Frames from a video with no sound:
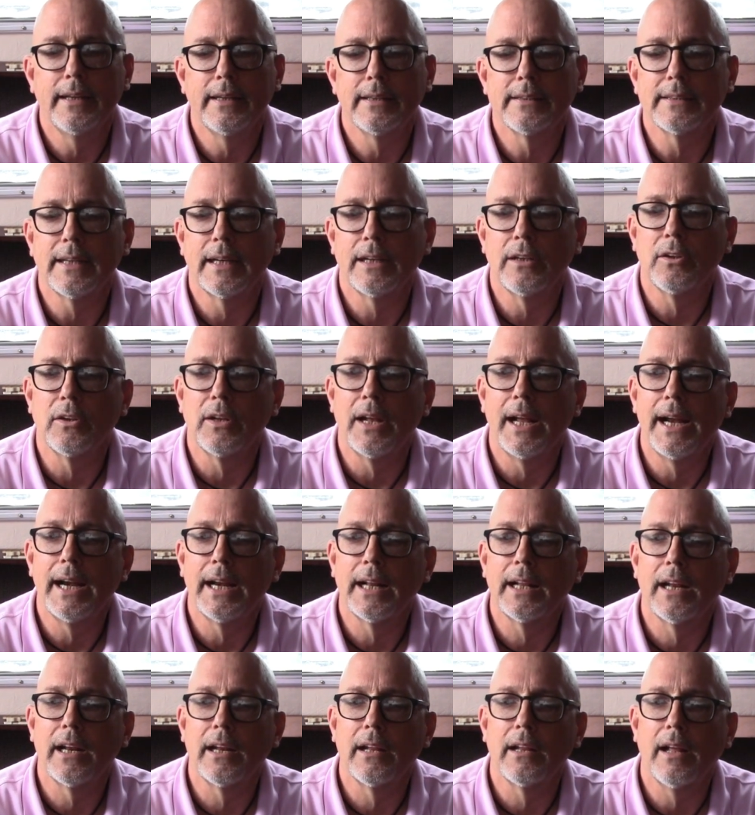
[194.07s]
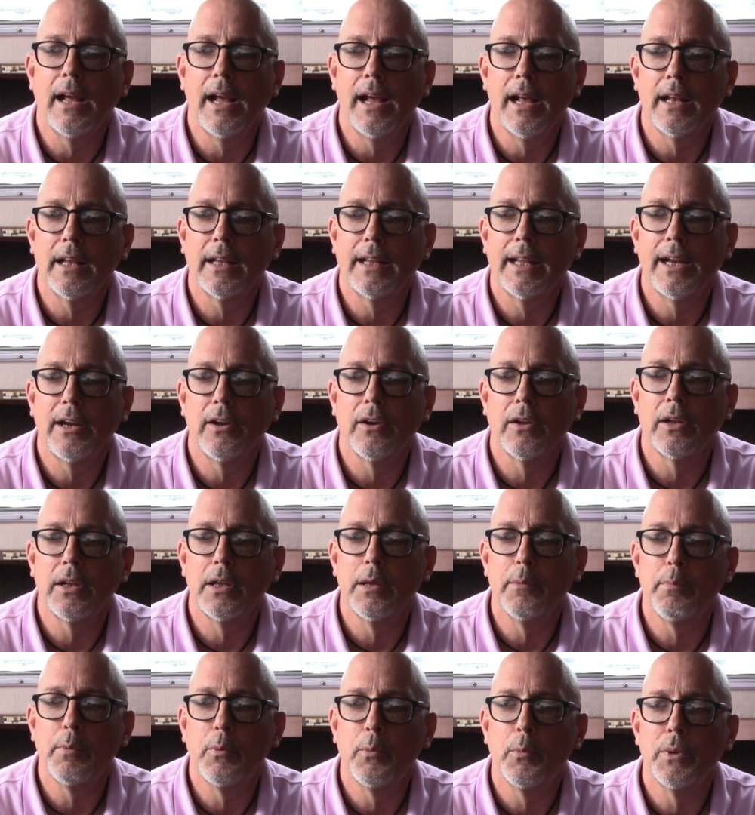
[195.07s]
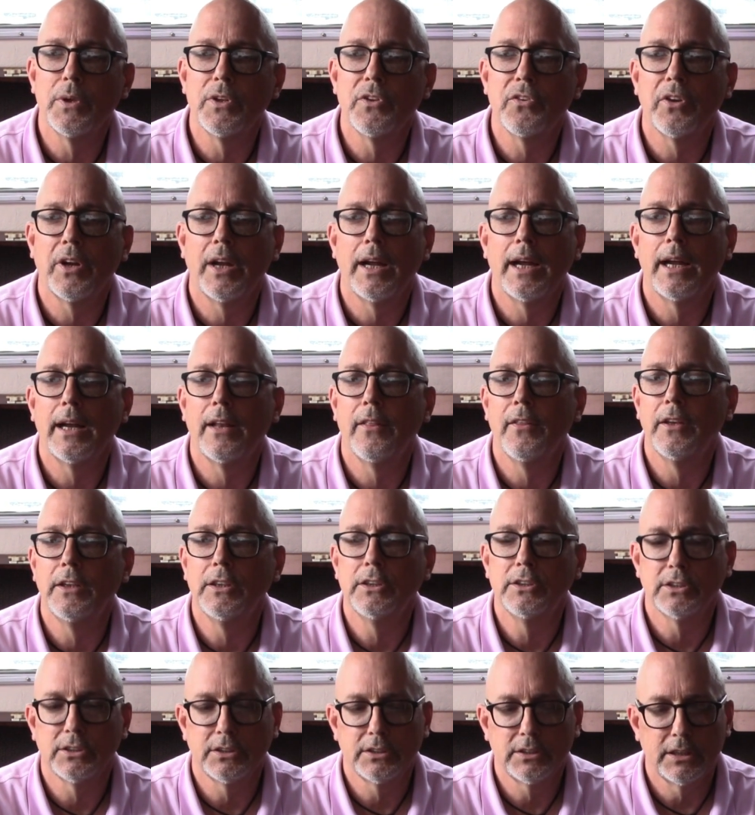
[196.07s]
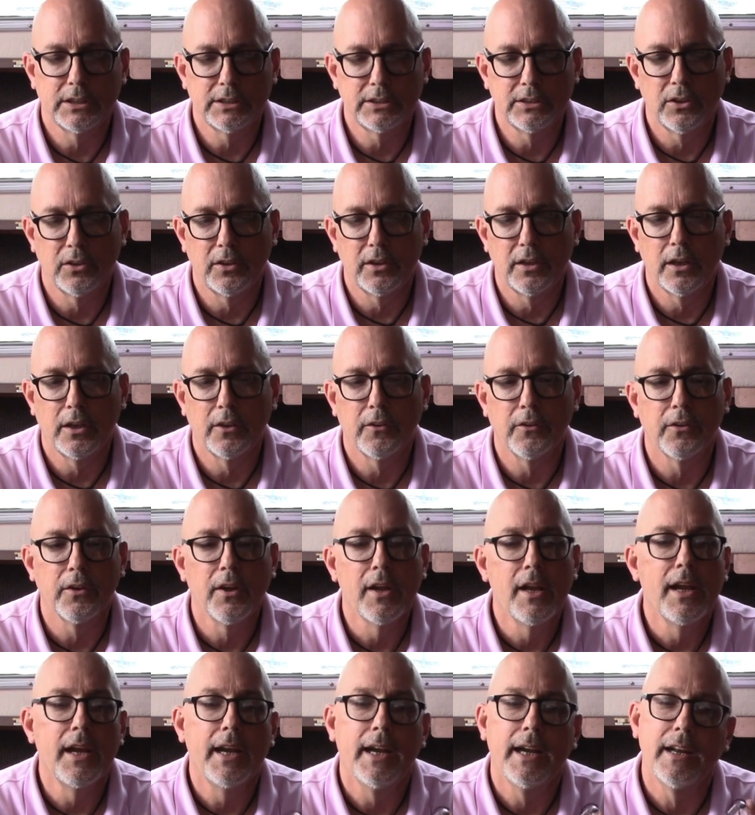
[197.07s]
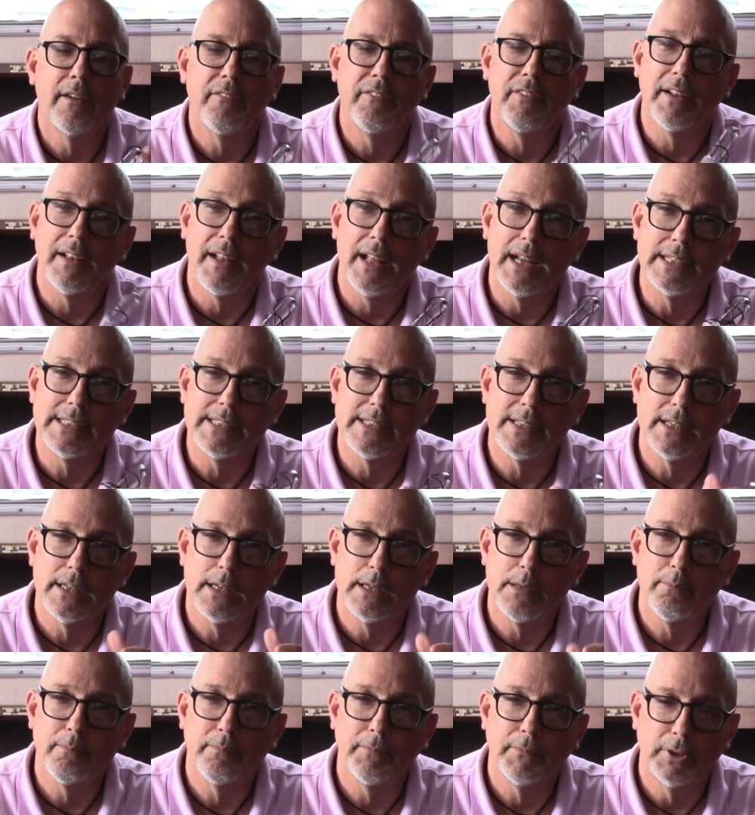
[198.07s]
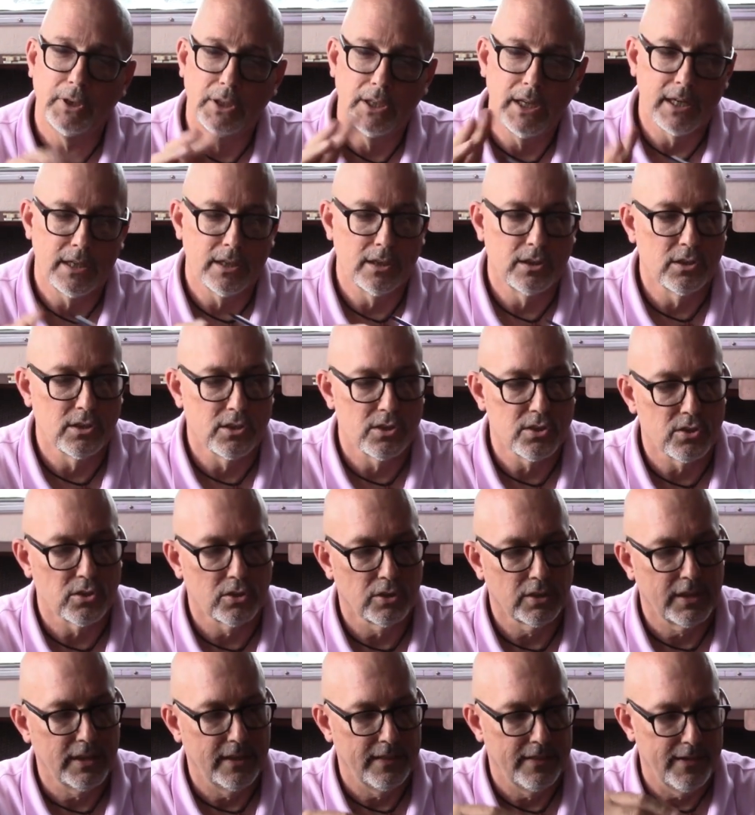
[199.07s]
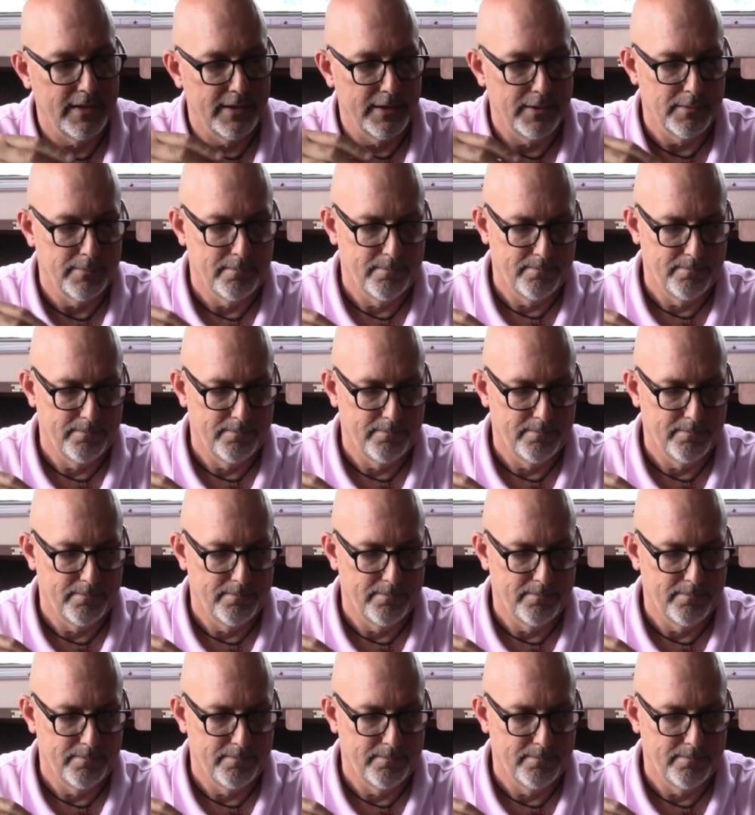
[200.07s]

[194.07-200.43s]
It's got a little alligator clip on one side, and then you just touch it on the other, and if it lights up, you got a good circuit there.